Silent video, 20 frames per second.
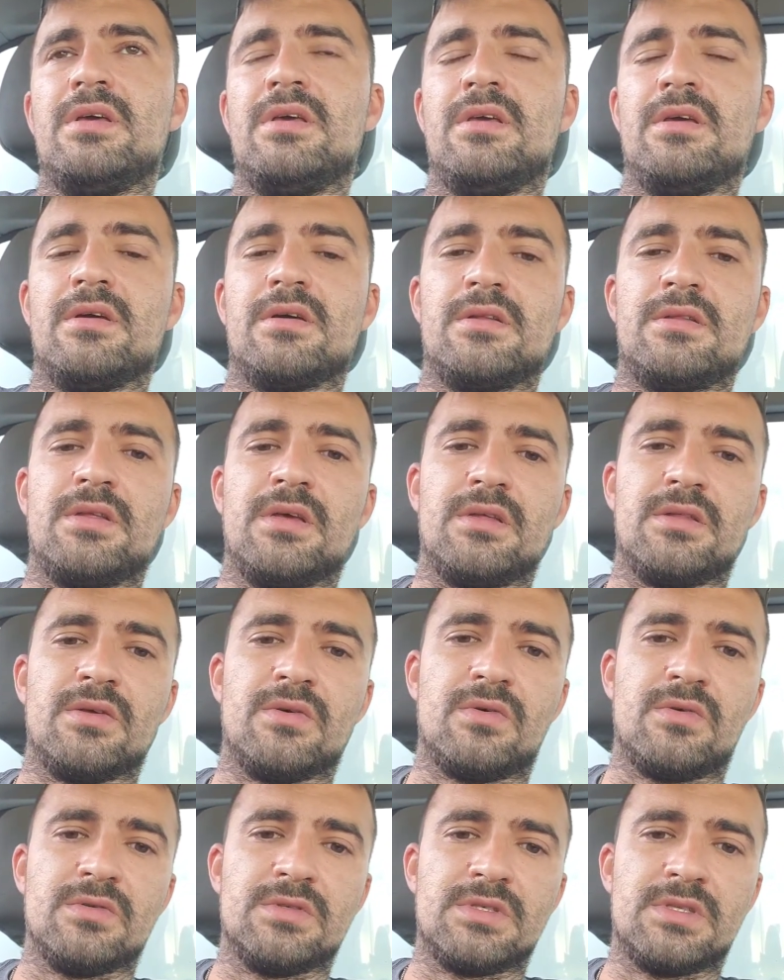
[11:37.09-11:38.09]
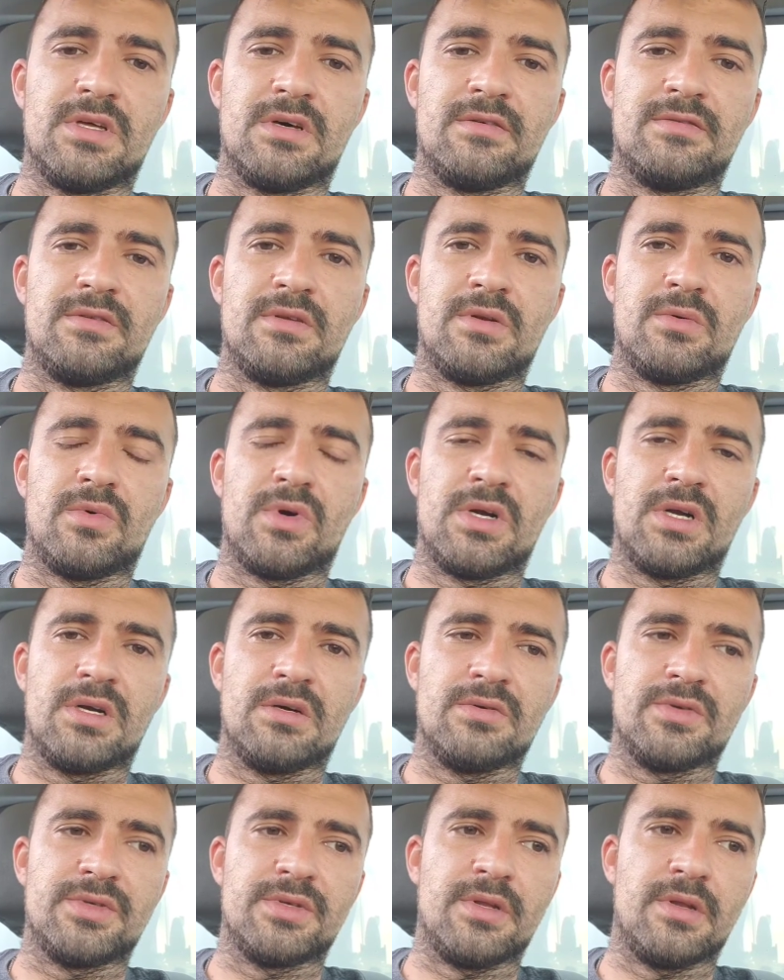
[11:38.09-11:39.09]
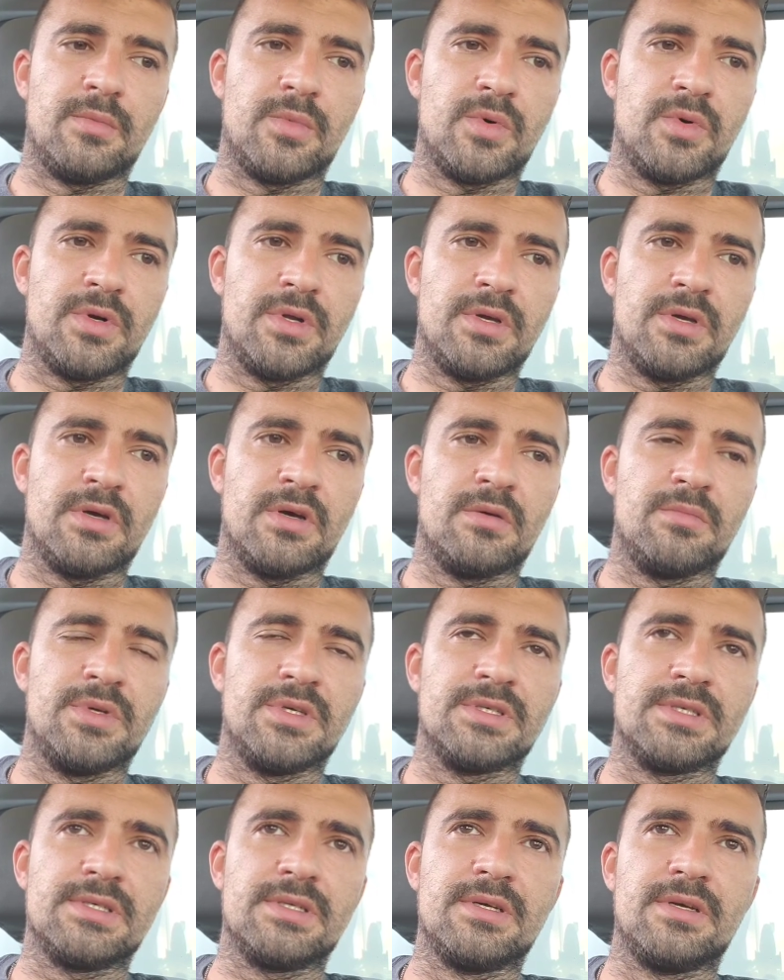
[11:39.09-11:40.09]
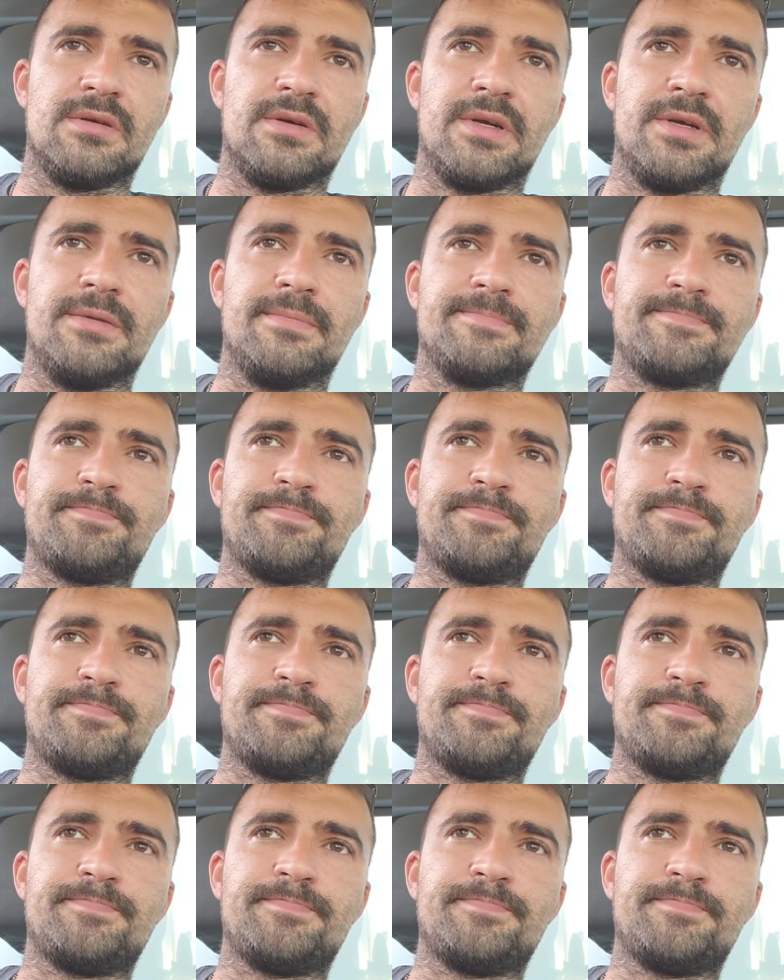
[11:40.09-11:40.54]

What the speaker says: you gotta take the old stuff to the warehouse in the morning, obviously, right?